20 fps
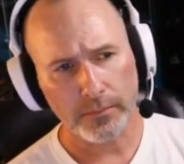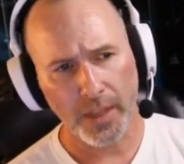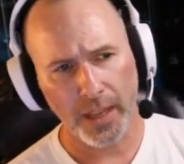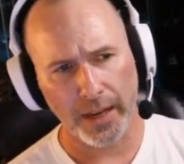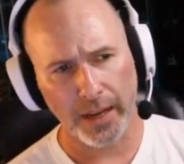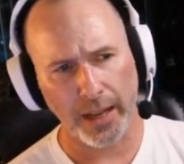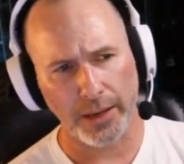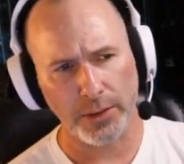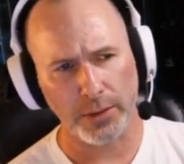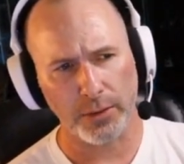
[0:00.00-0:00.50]

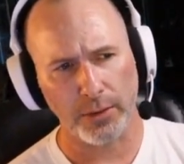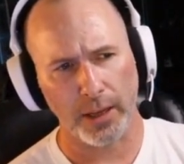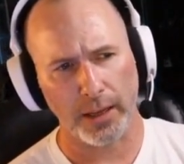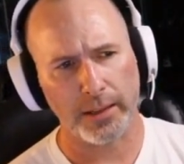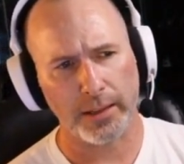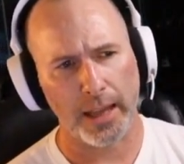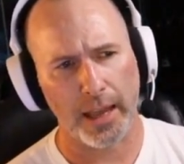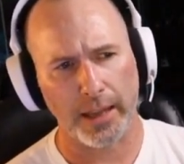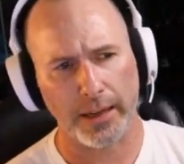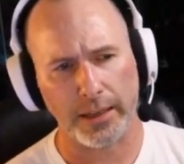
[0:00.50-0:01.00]
And I do like
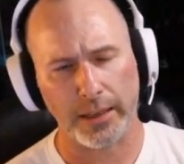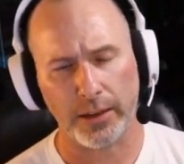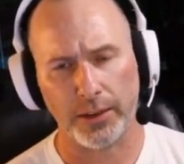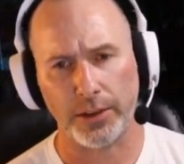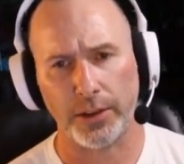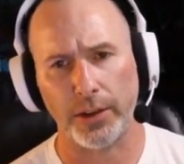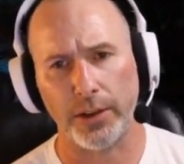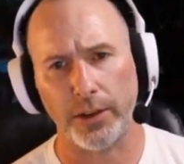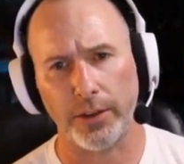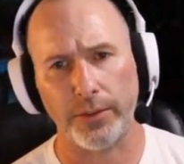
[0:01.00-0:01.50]
the idea
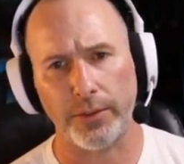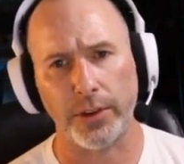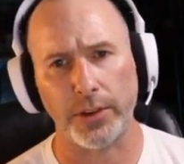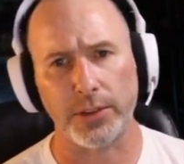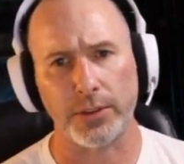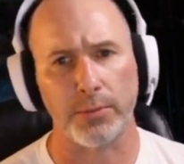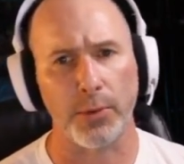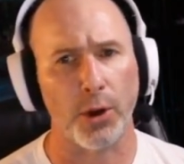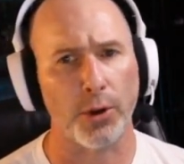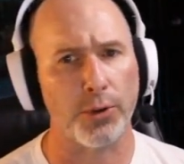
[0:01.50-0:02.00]
of a
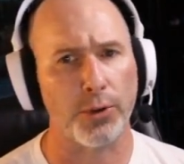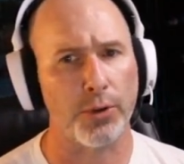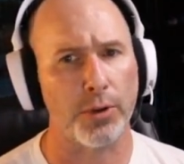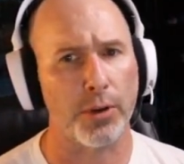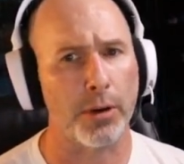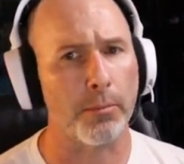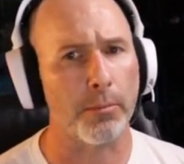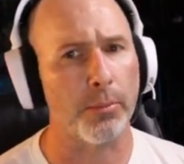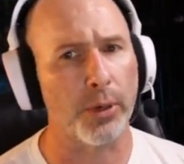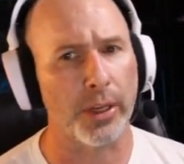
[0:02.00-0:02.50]
small
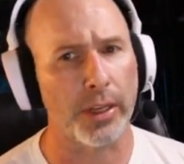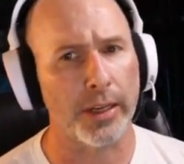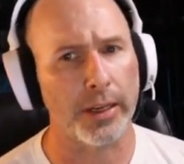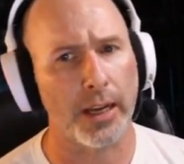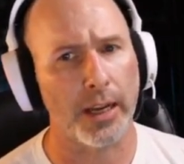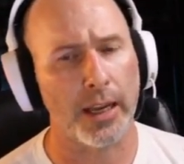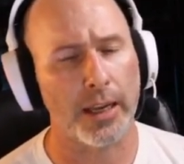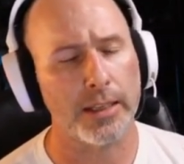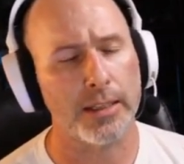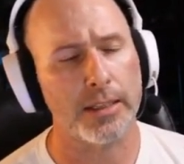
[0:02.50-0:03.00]
unit of blood
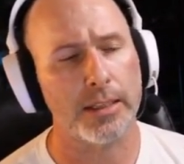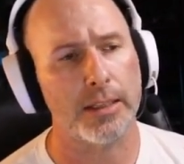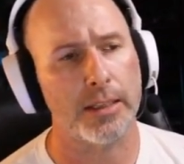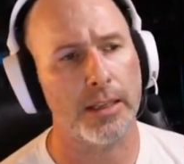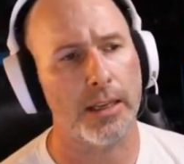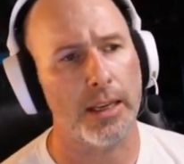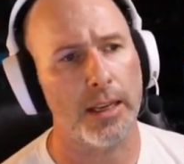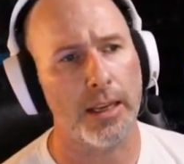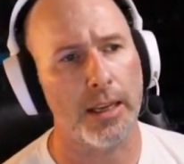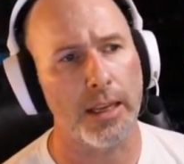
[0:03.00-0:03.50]
knights
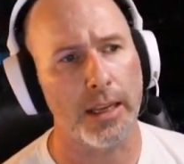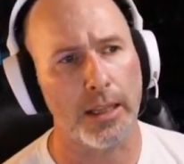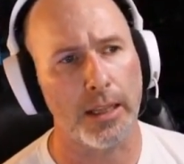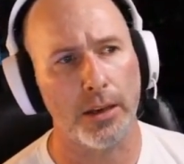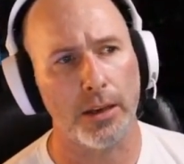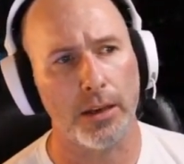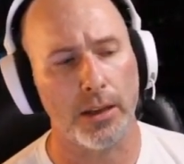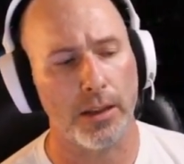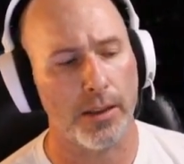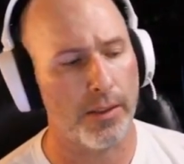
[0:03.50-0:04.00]

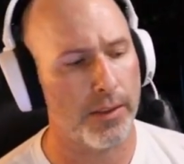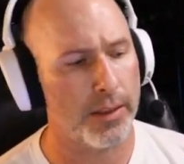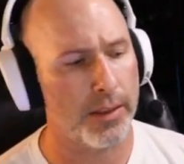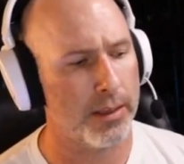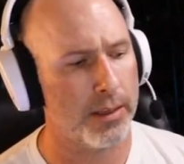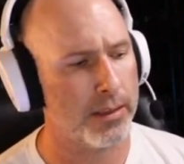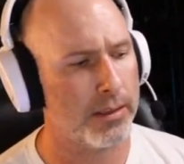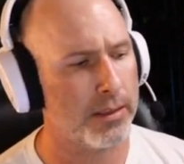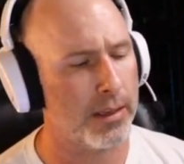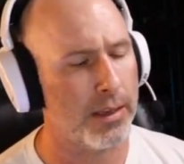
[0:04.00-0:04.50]
in
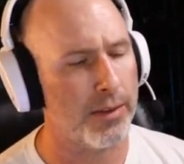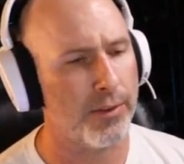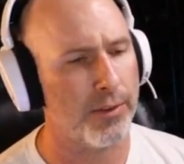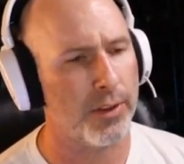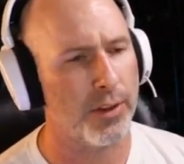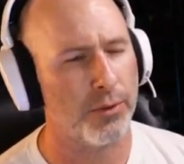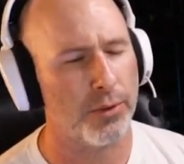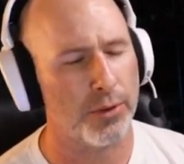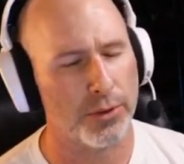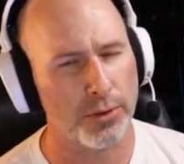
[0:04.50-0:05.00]
this, even
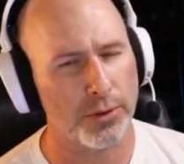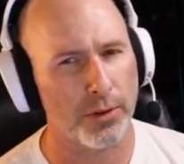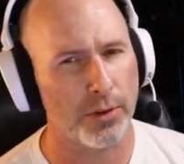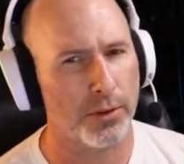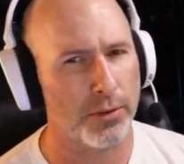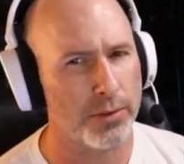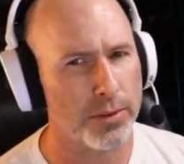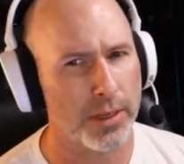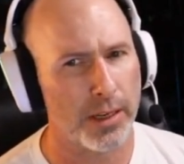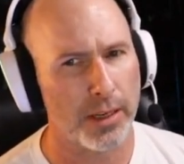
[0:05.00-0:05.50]
though you're sort of
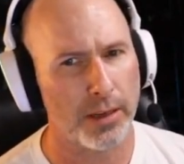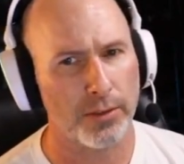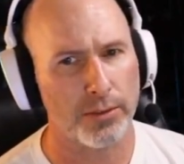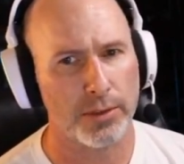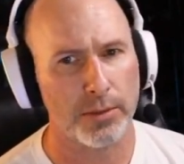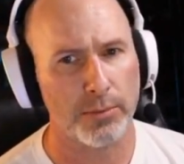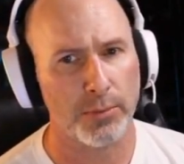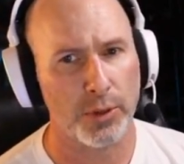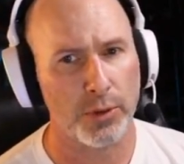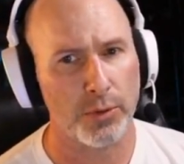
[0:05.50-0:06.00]
losing out on
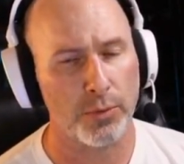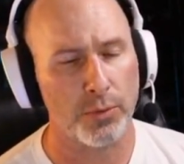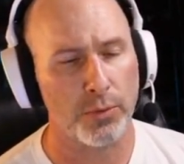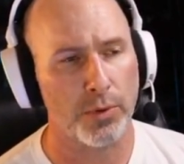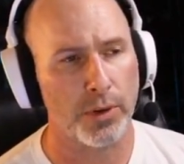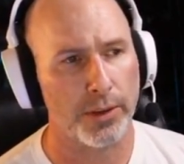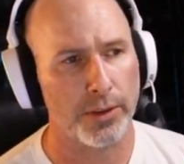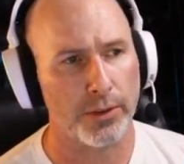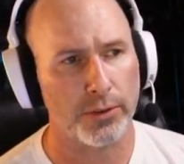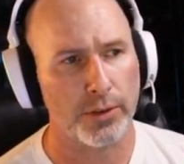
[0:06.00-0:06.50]
some of the cool
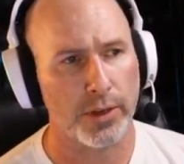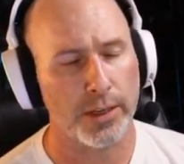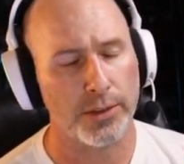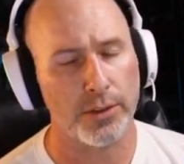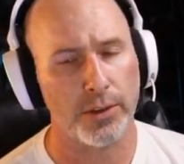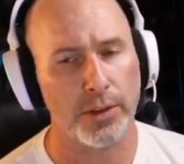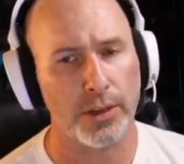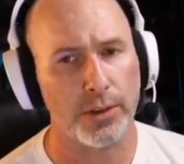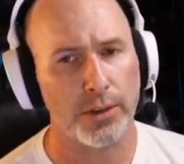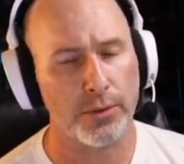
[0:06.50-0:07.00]
other traits
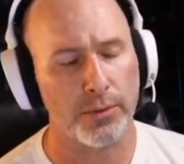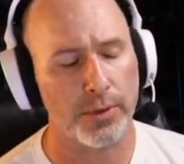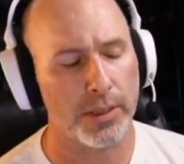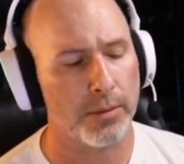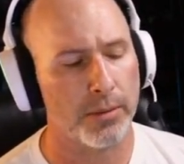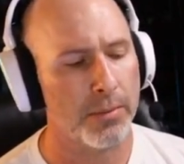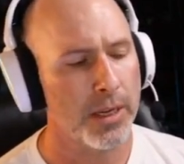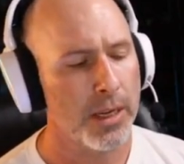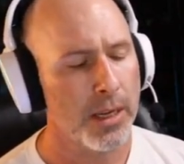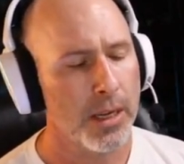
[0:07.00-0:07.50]
you could do with them,